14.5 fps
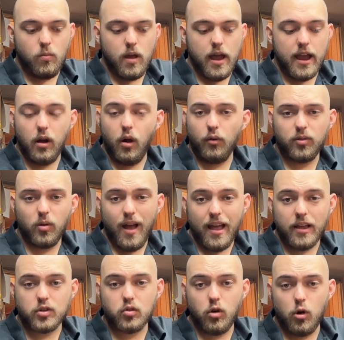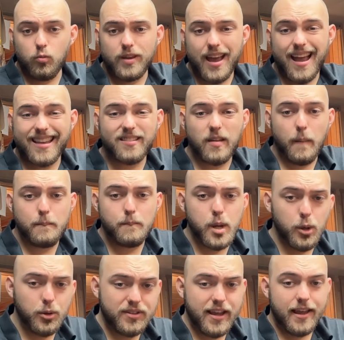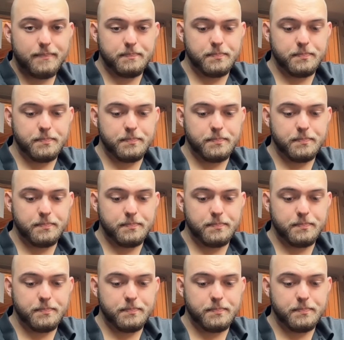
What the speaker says: It also has Chromecast built in.